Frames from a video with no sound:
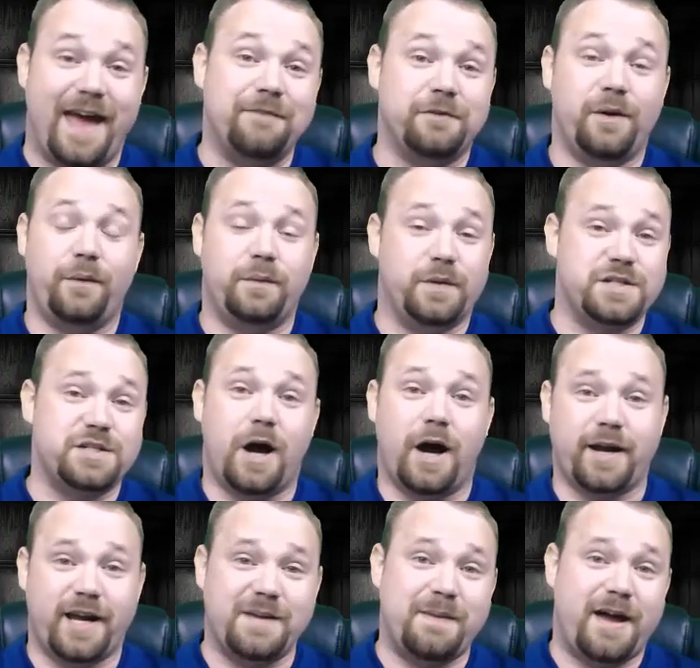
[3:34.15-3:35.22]
Everyone was
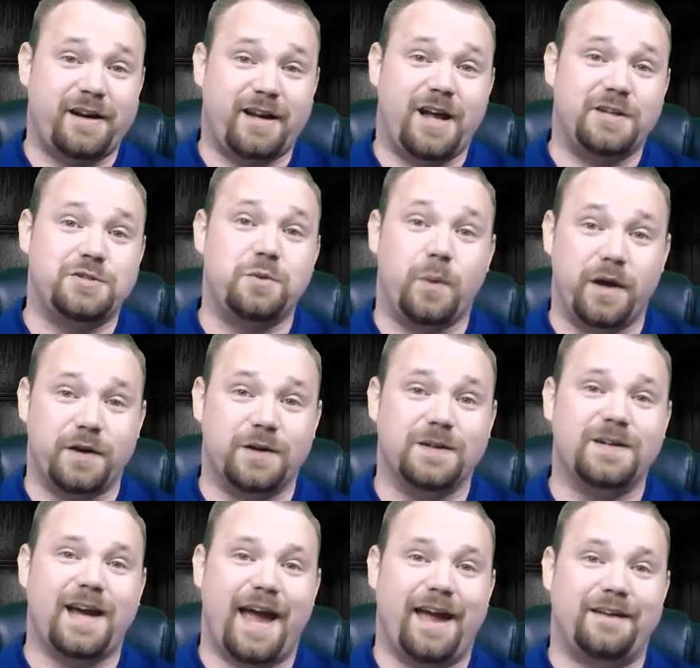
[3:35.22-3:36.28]
talking about it on
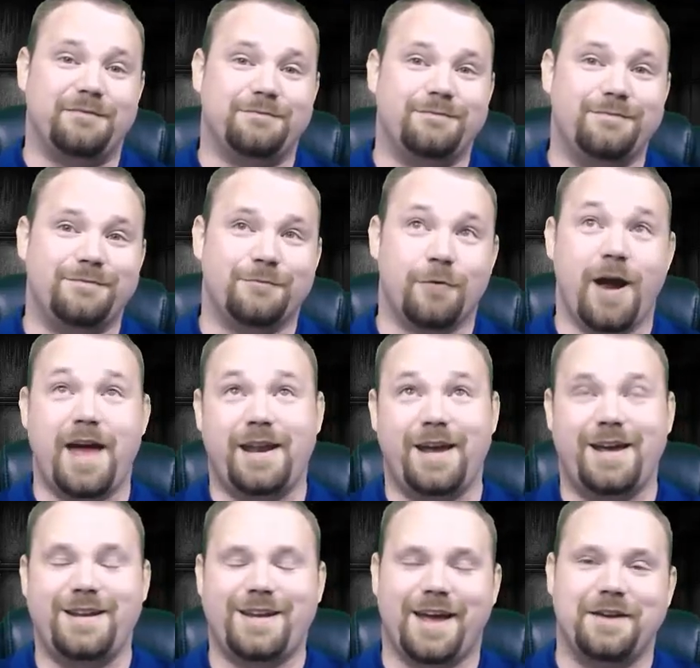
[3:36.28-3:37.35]
Twitter and
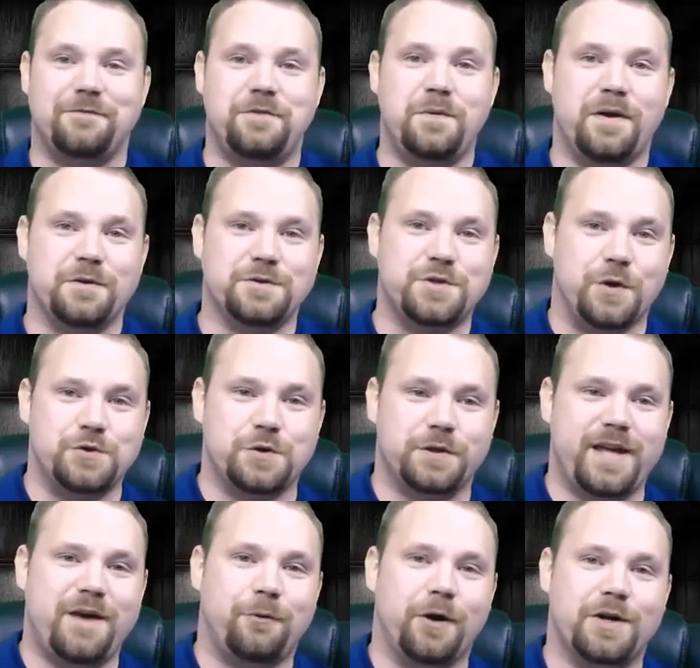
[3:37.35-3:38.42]
Reddit and a few other social
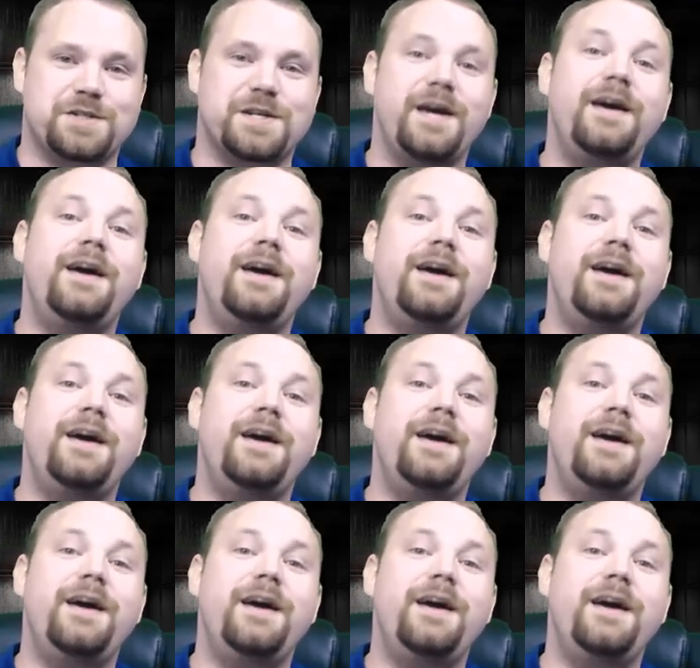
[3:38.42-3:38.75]
networks.